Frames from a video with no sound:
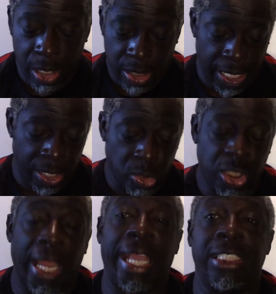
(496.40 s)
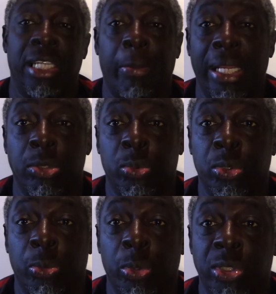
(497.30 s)
it looks like Ainsley
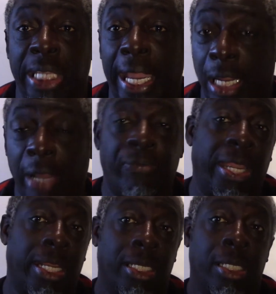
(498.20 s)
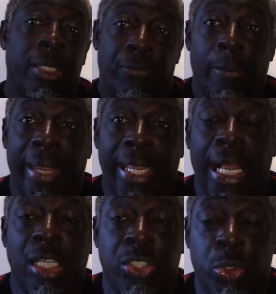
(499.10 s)
Maitland will stay. And I think for me
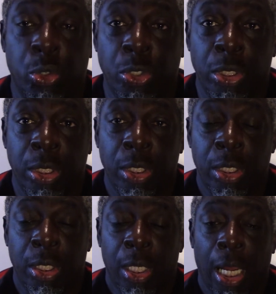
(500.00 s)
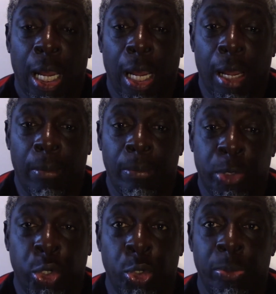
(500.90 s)
that's a good
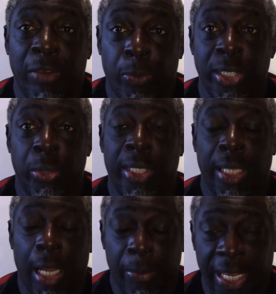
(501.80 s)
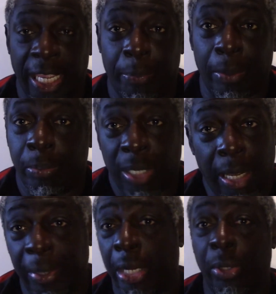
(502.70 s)
coup if we do keep him.
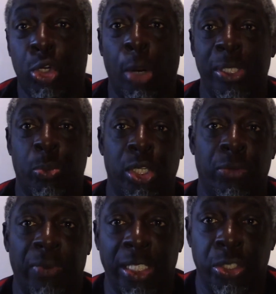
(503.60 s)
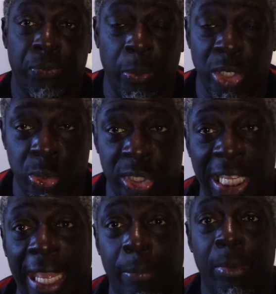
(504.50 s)
Let me know in the comments what you think. Do you think we should
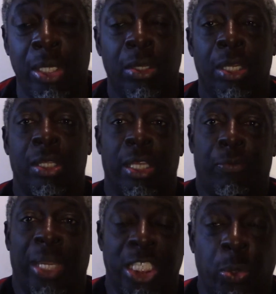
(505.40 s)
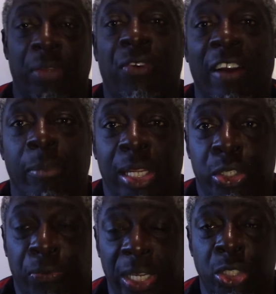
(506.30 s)
sell him? If we get 25 million, do
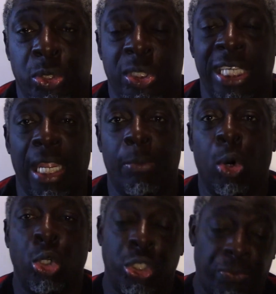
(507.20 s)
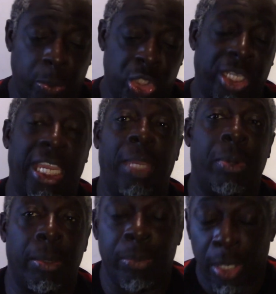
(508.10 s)
you think we should sell him, or do you think we should keep
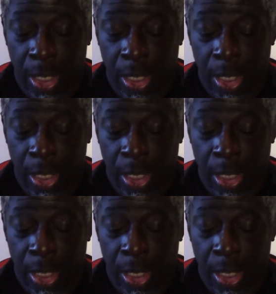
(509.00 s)
him